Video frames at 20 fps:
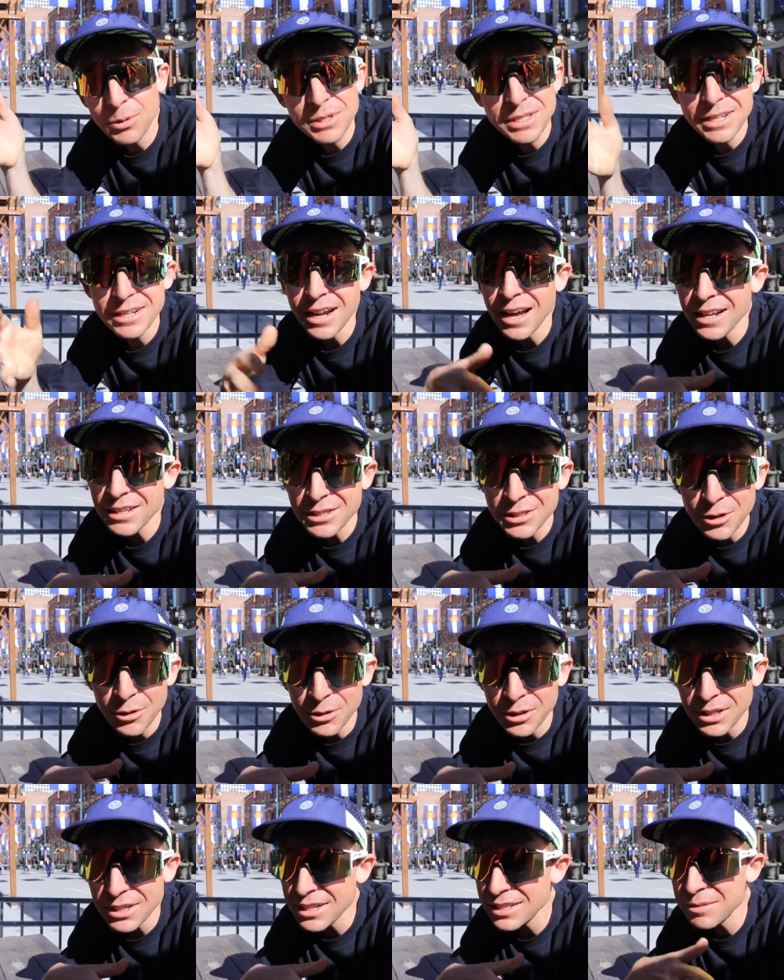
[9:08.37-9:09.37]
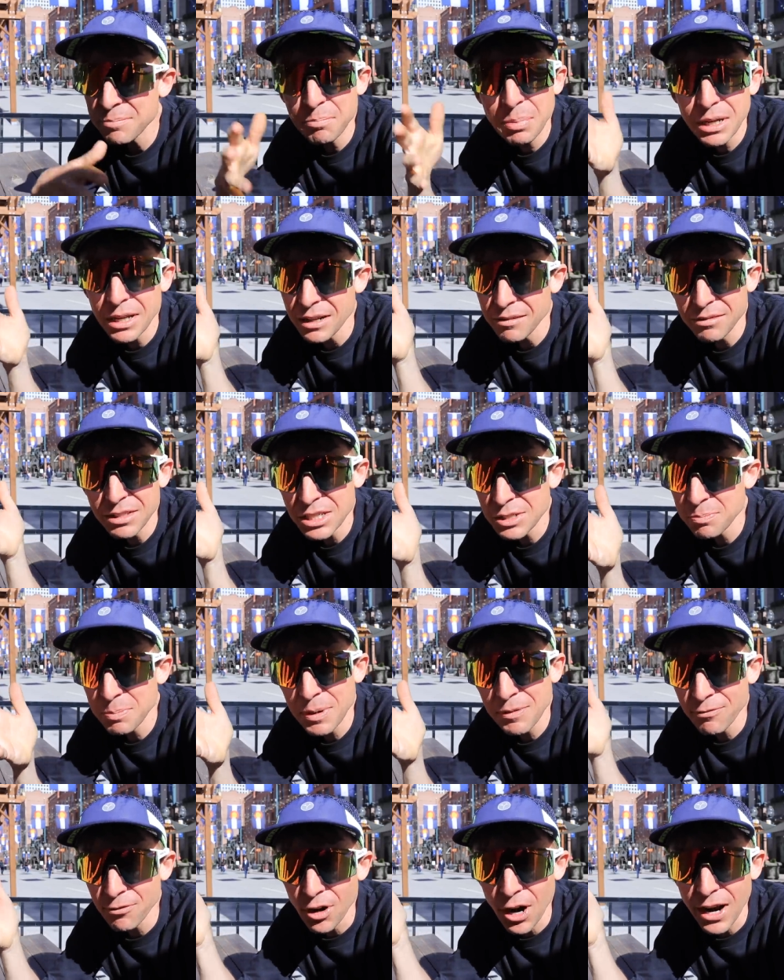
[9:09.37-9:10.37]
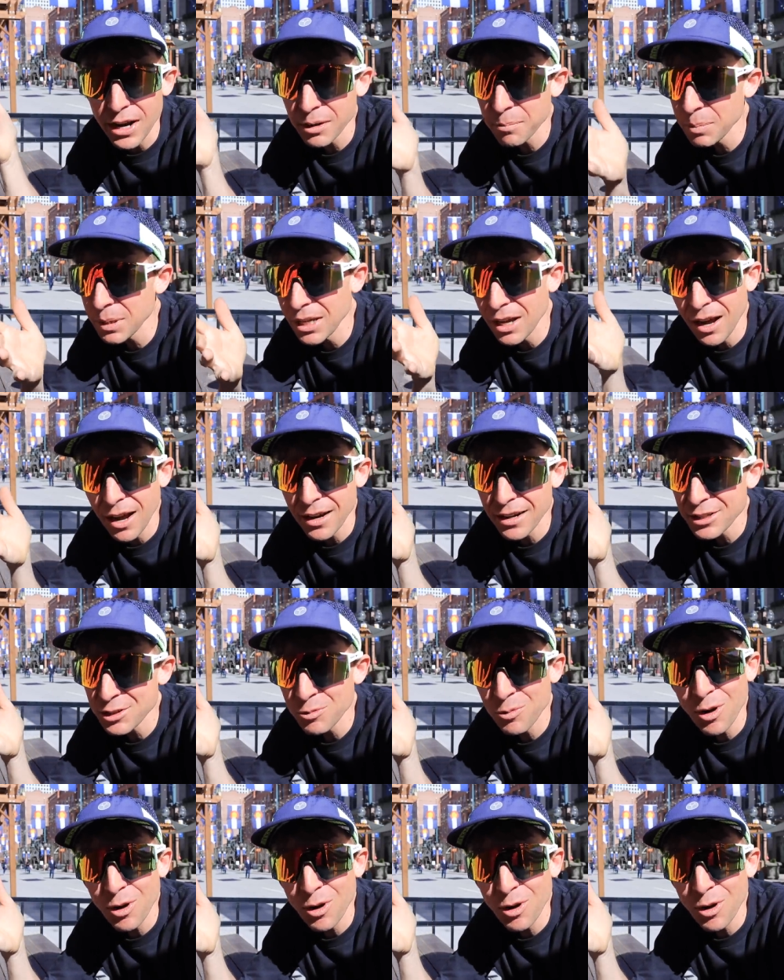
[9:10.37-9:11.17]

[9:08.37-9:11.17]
Was it not so good? Just be, just be frank, be honest.